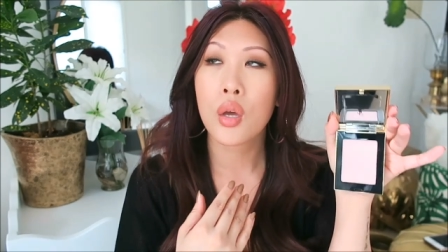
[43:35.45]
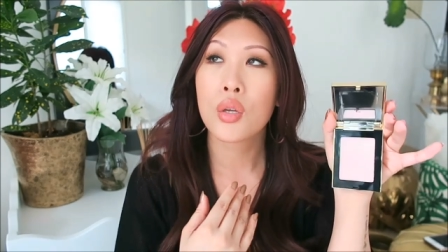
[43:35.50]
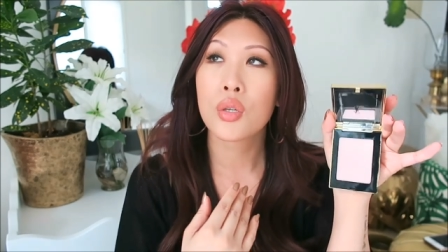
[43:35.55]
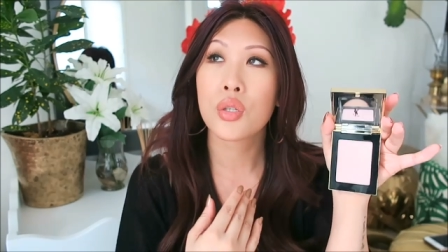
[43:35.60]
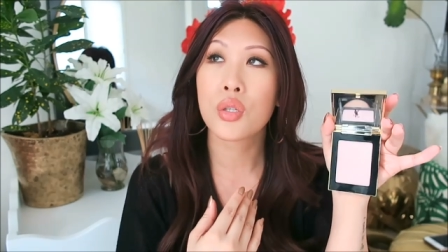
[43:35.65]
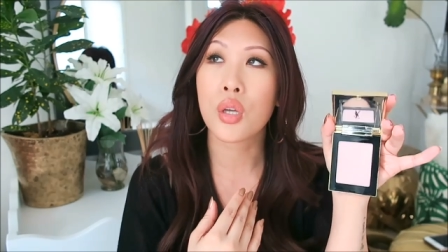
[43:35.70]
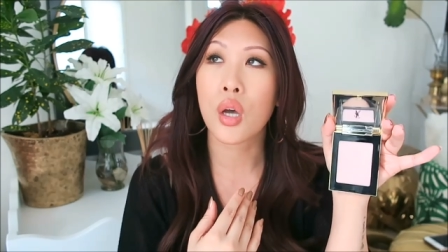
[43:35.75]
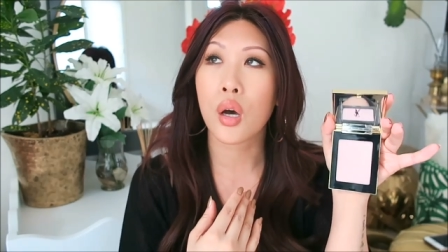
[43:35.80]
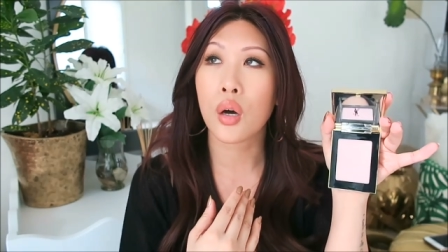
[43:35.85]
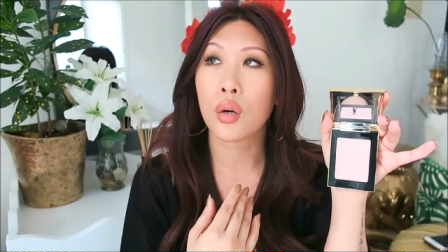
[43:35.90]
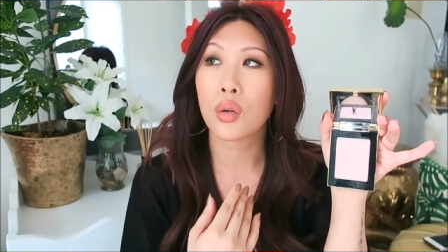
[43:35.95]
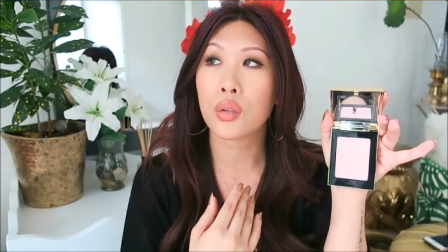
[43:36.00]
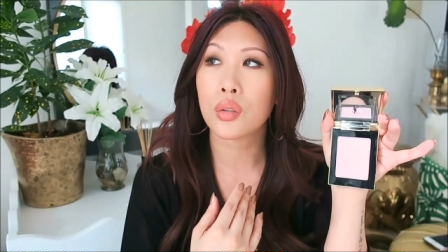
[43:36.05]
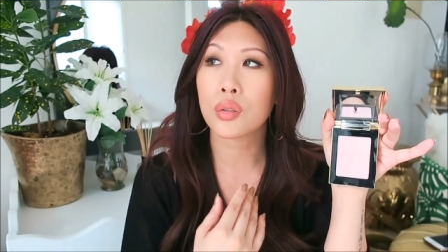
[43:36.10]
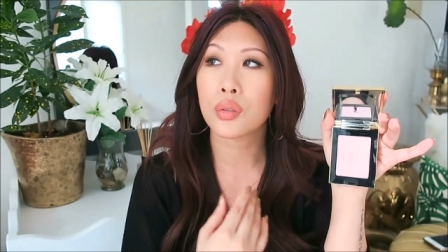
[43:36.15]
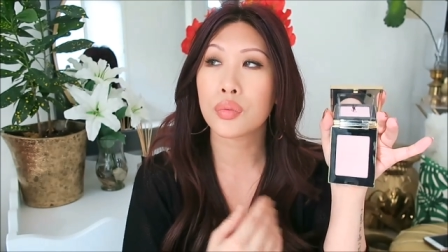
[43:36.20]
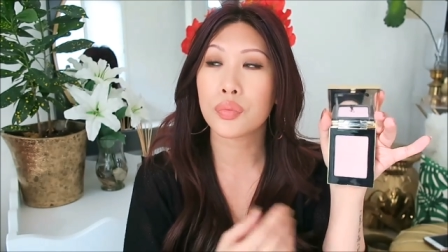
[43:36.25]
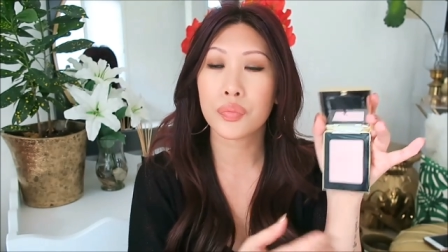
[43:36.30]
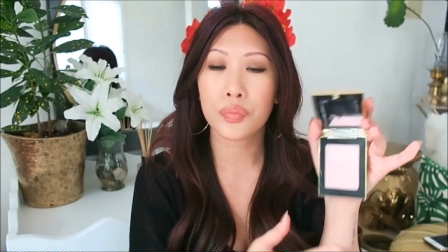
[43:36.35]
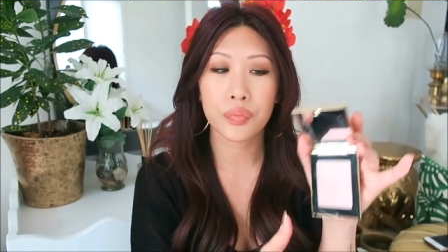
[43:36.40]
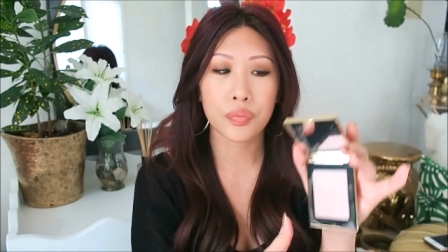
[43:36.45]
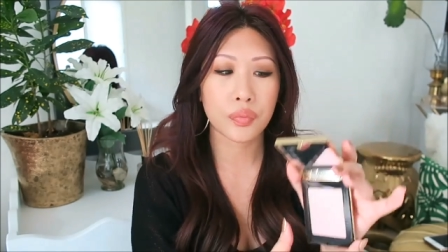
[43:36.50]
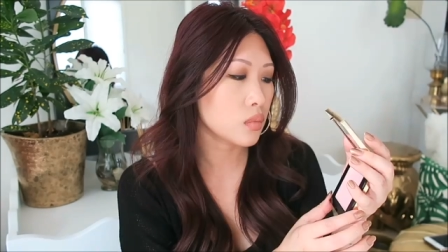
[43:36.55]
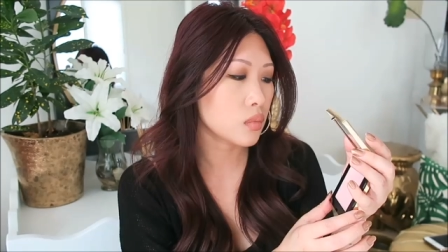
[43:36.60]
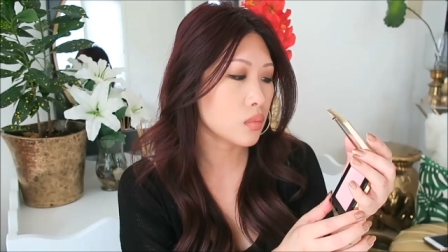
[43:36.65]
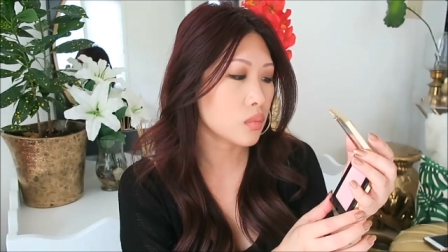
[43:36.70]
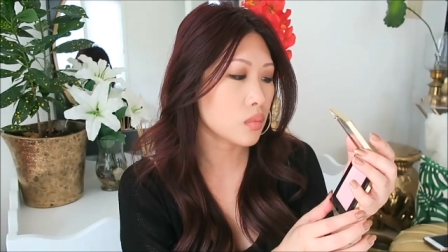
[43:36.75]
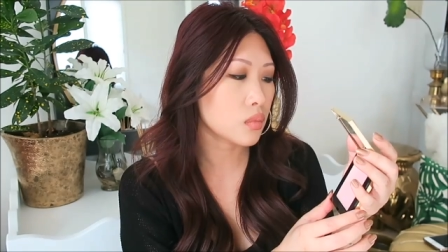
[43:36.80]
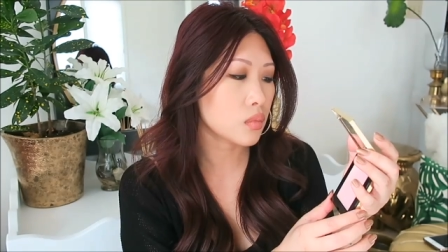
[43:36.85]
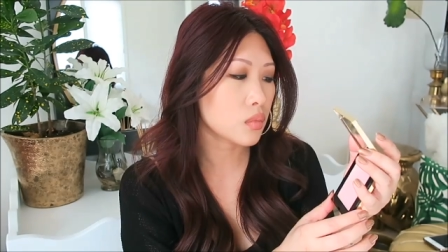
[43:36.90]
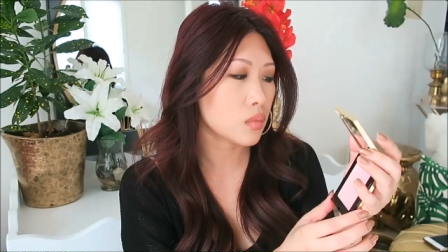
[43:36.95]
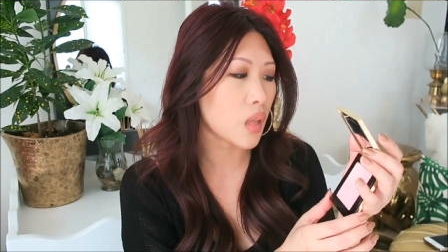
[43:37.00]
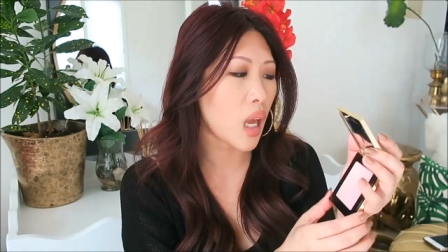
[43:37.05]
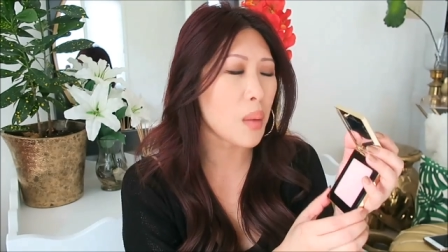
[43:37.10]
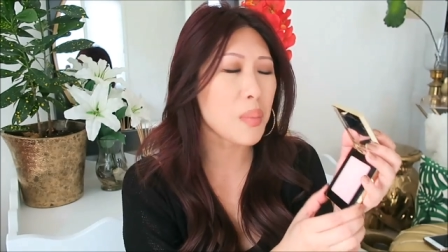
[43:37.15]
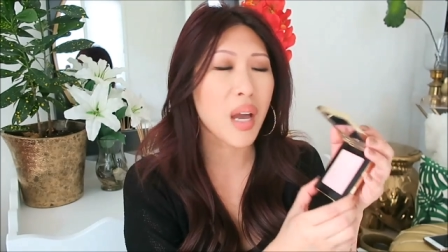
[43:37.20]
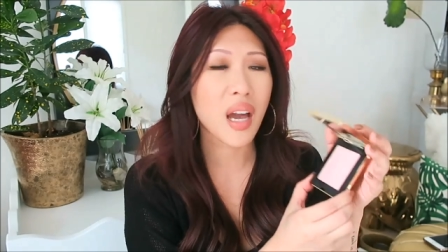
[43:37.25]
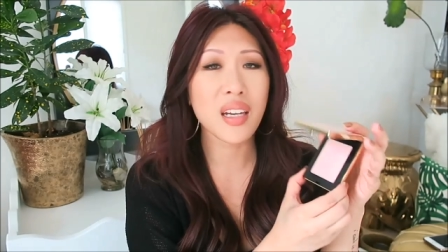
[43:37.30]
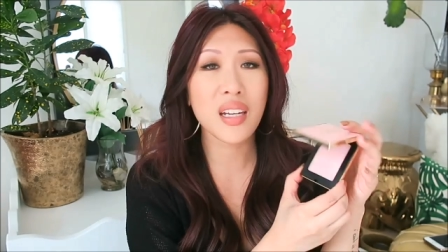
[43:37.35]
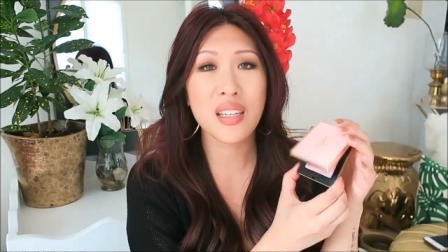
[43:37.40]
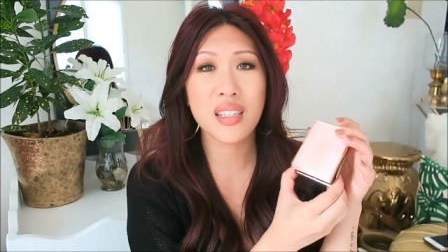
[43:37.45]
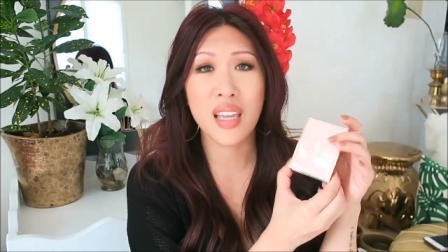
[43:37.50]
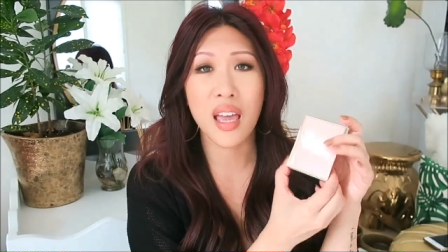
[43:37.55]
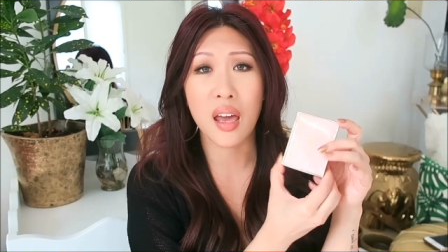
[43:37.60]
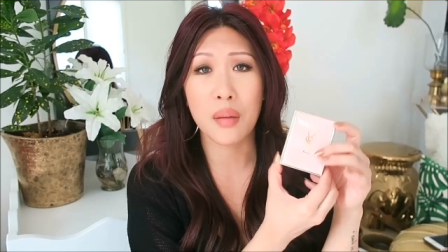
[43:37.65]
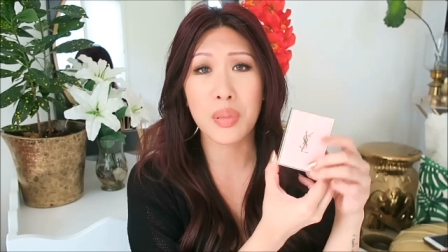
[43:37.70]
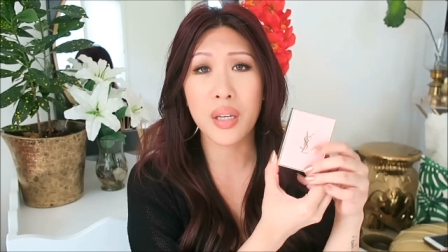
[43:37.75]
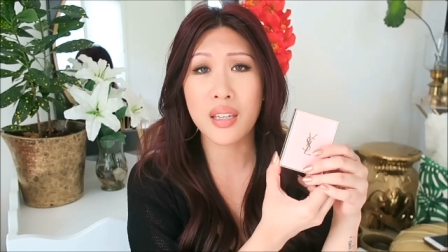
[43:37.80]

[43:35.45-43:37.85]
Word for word: So I'm kind of sad